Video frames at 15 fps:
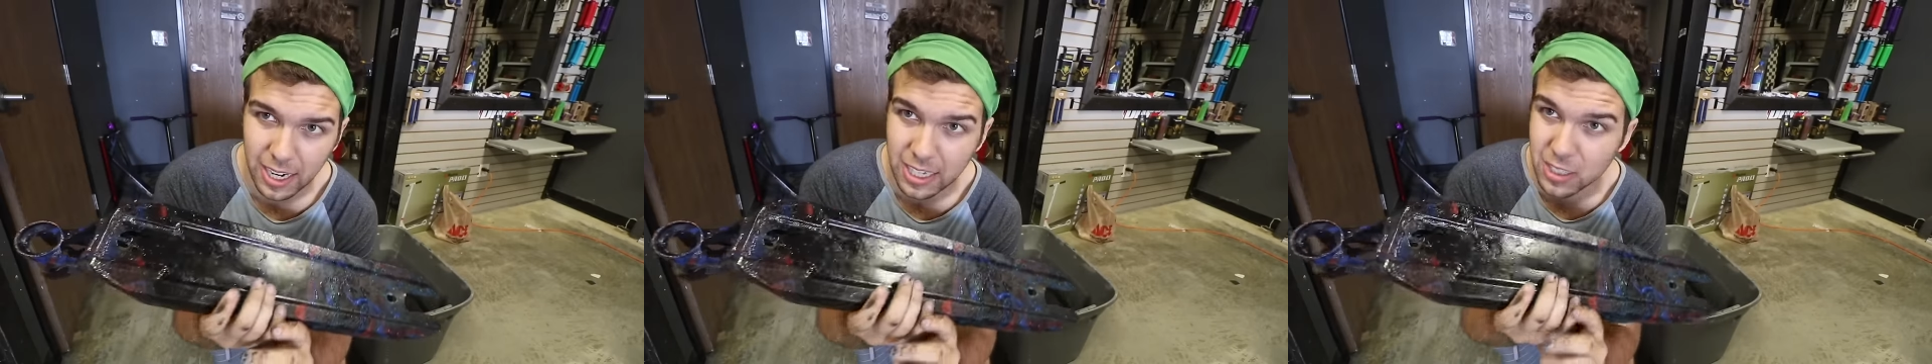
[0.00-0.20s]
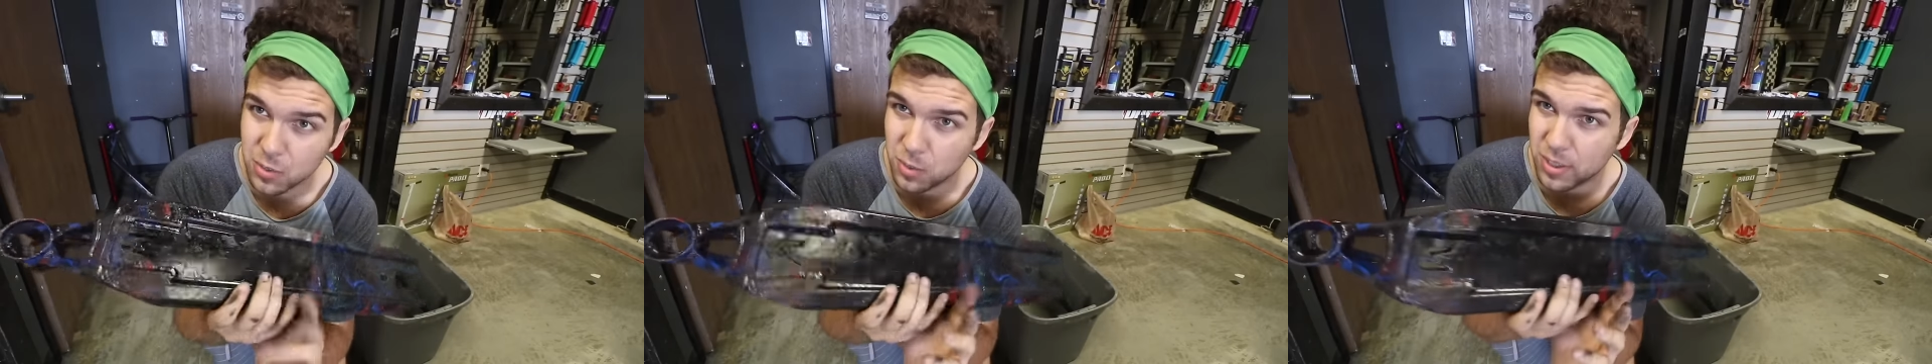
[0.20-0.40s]

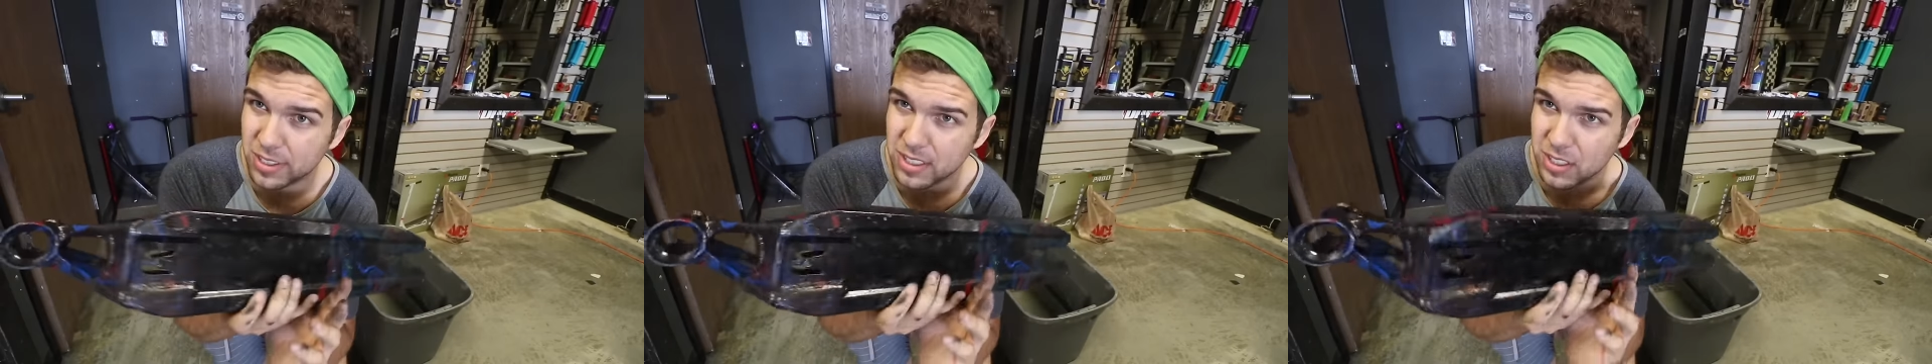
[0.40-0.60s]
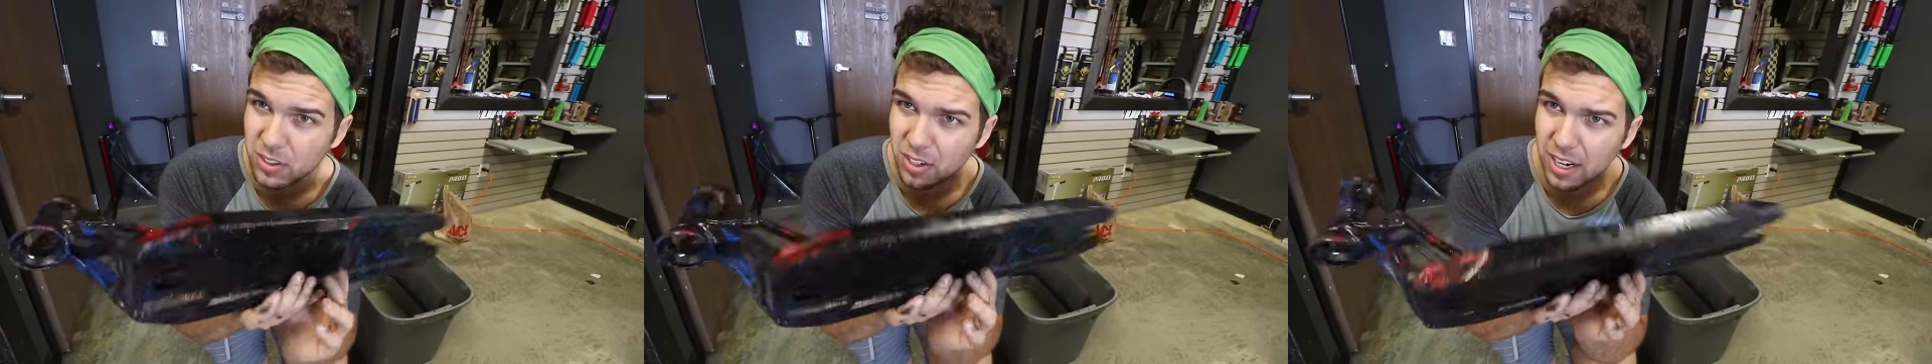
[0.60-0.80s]
I just
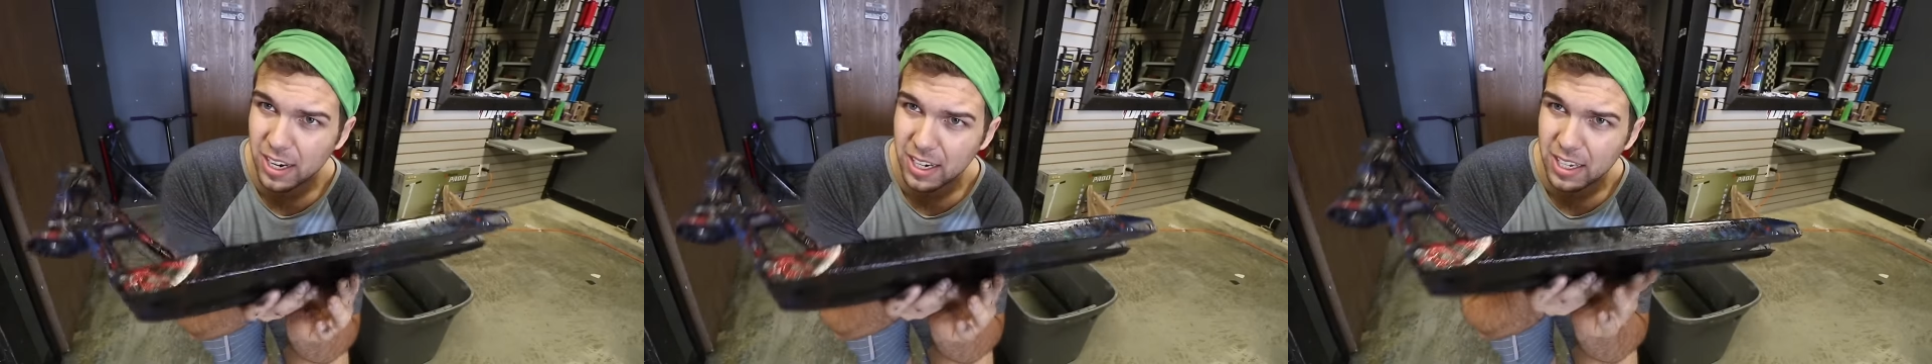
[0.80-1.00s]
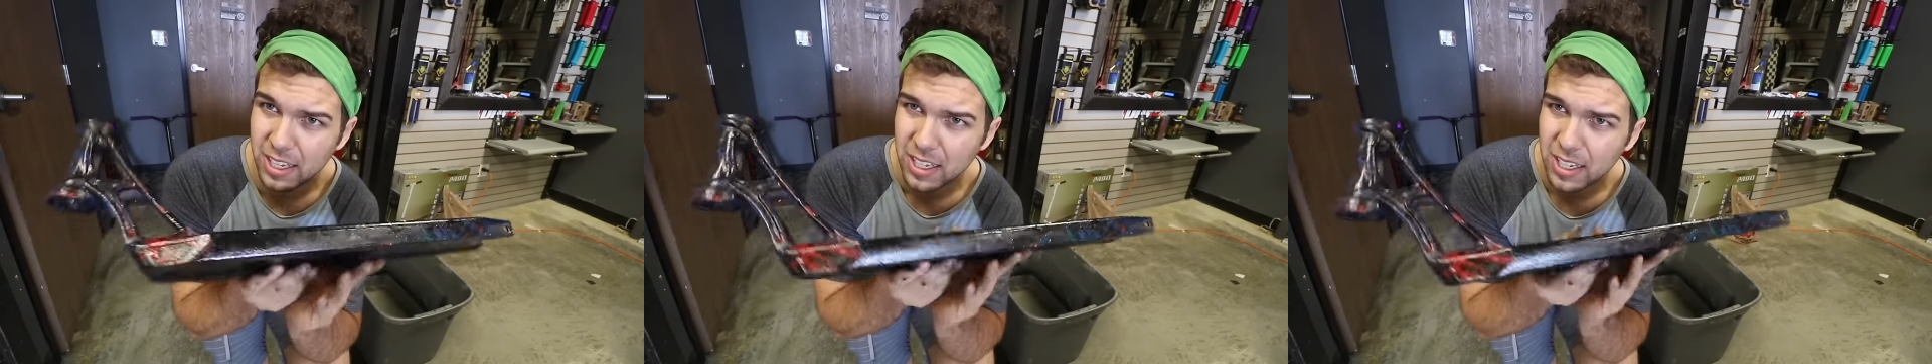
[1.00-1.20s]
want to
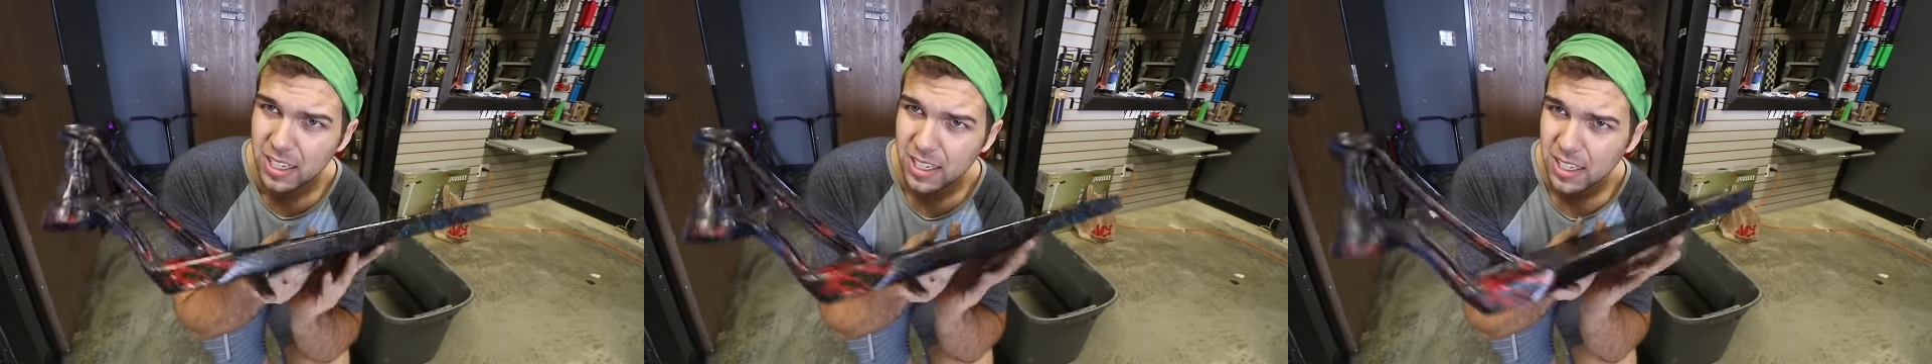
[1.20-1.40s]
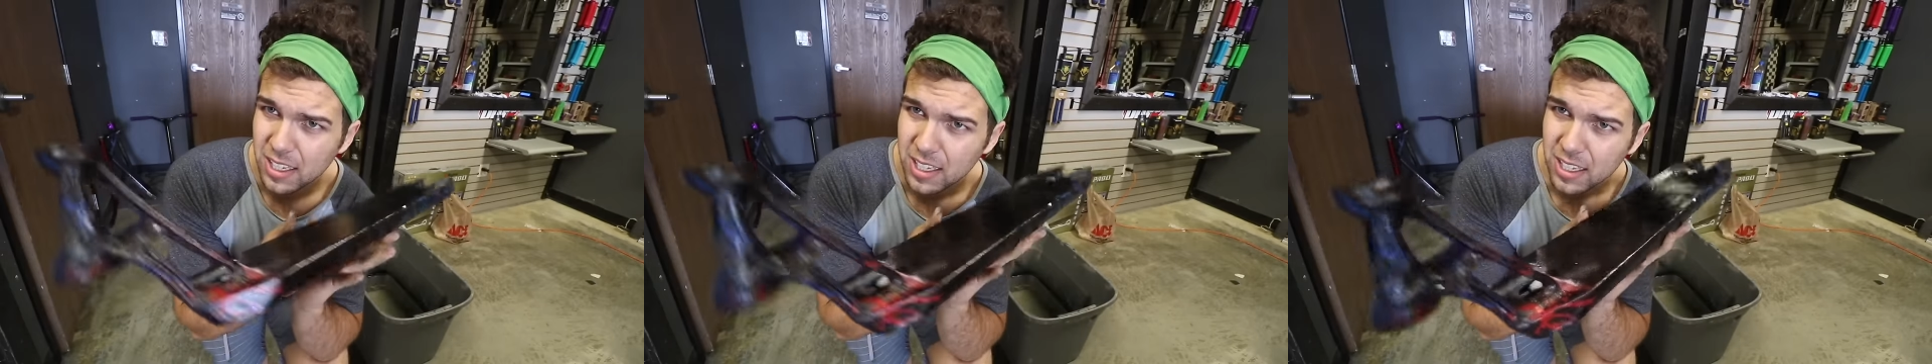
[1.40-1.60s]
ride
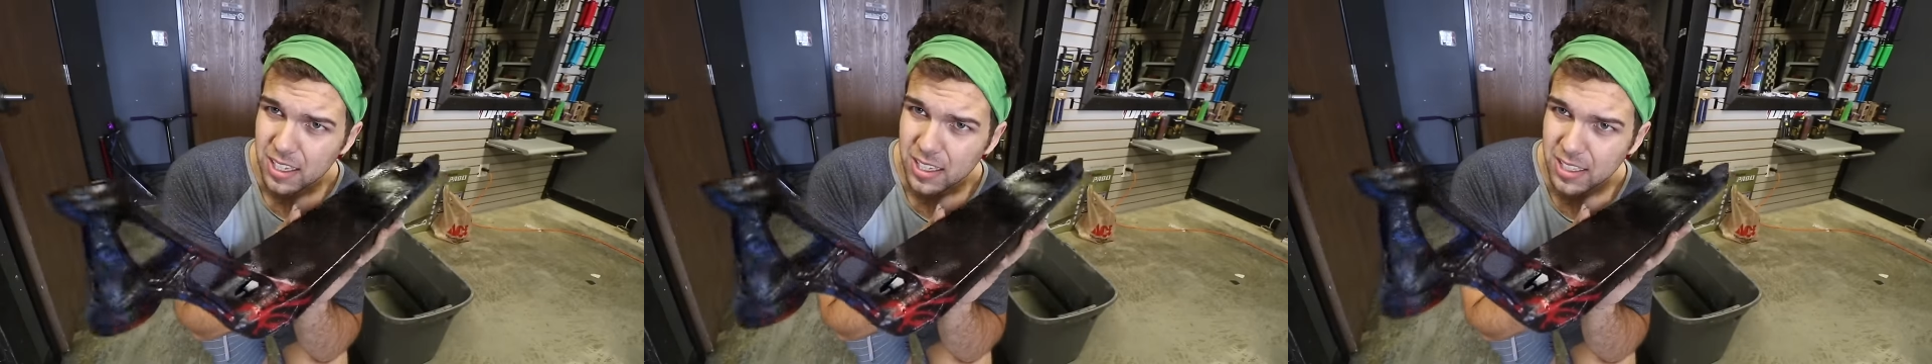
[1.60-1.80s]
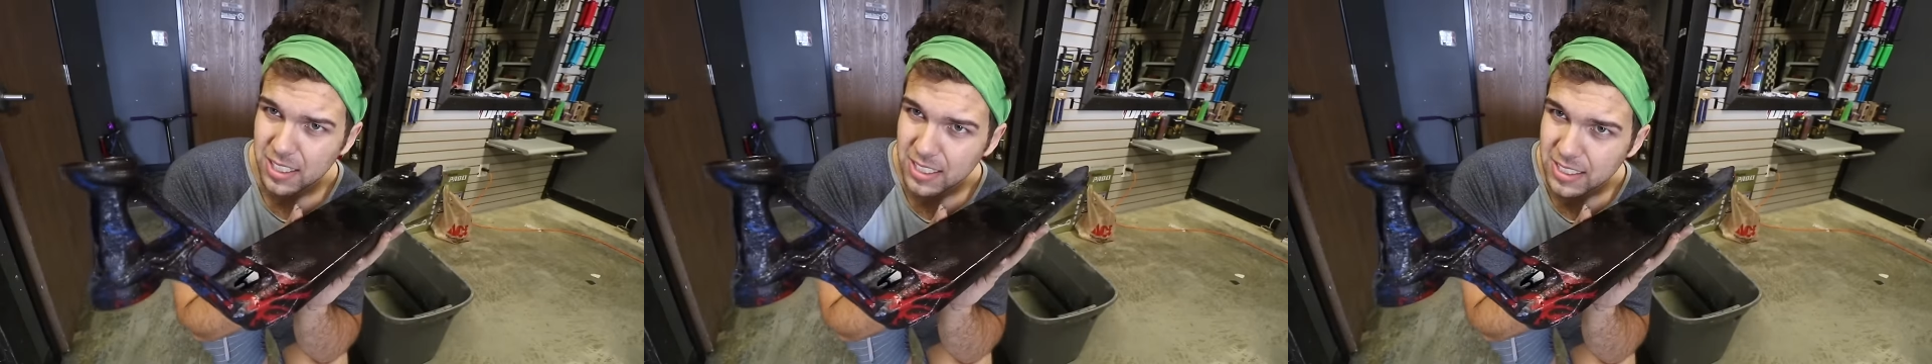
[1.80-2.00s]

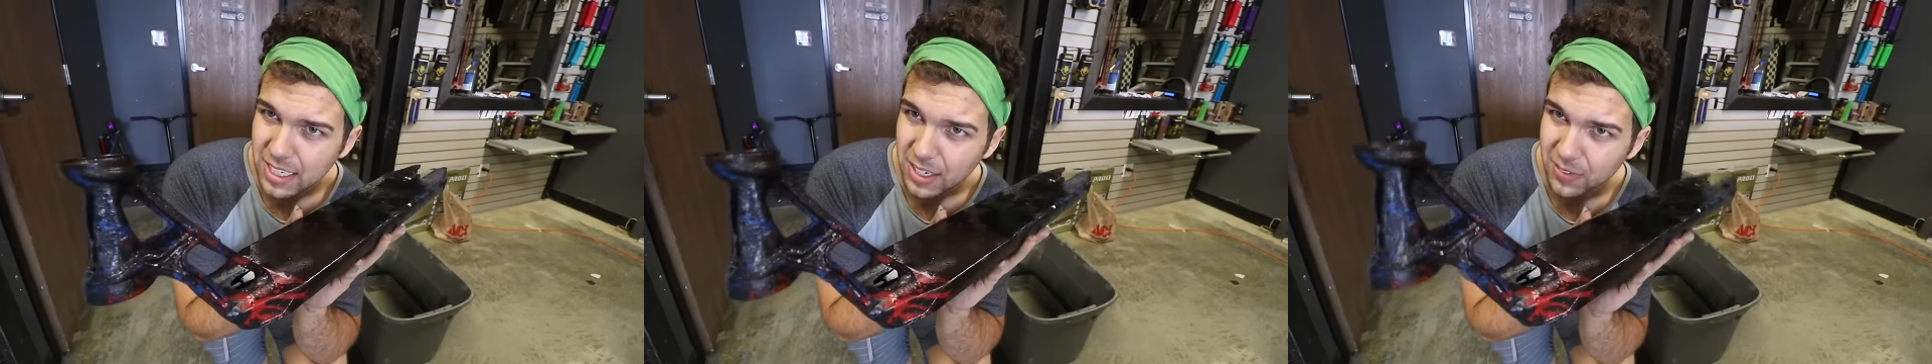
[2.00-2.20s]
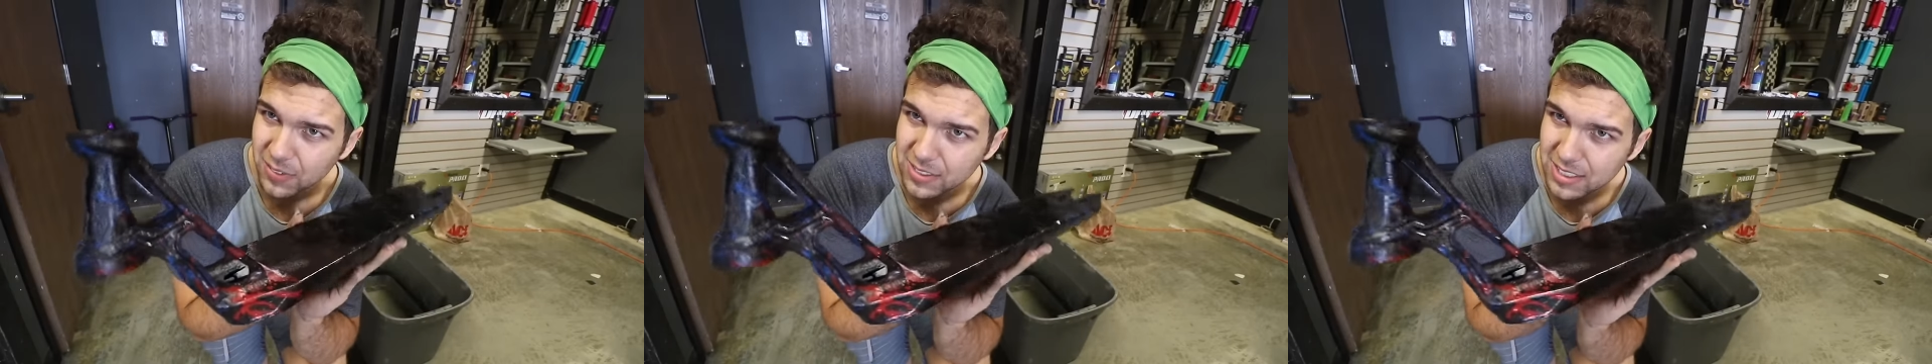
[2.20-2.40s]
this
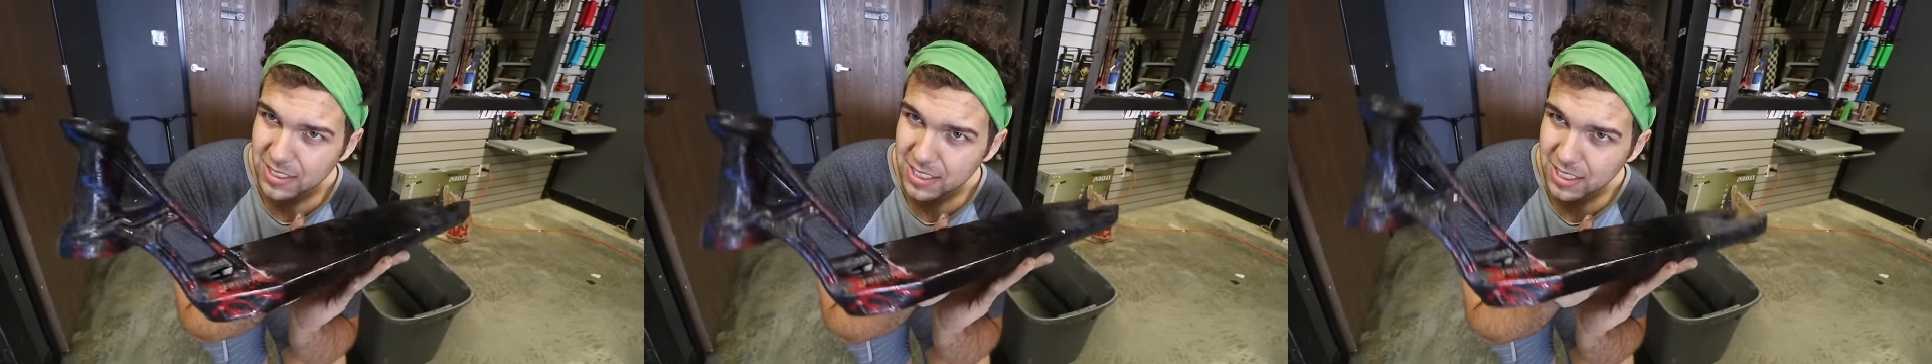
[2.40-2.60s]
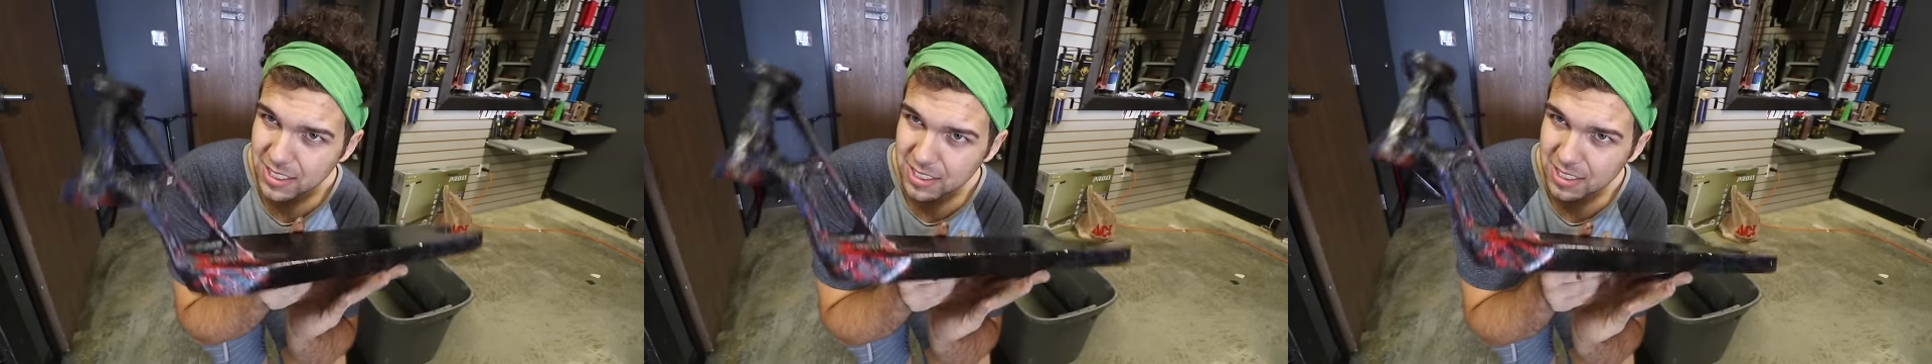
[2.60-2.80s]
deck once it's
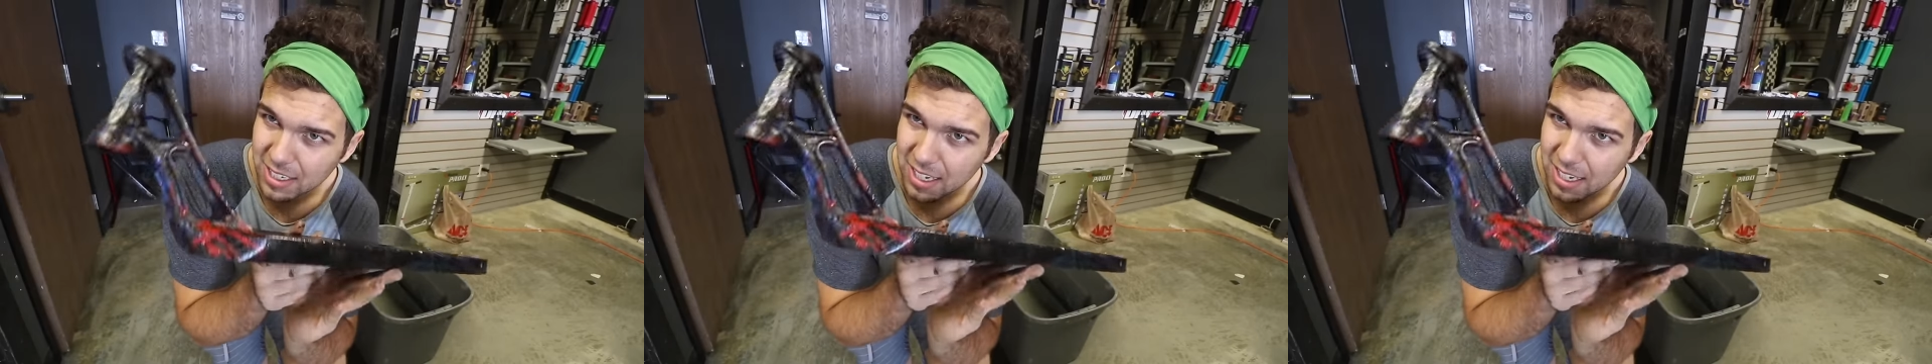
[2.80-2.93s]
done.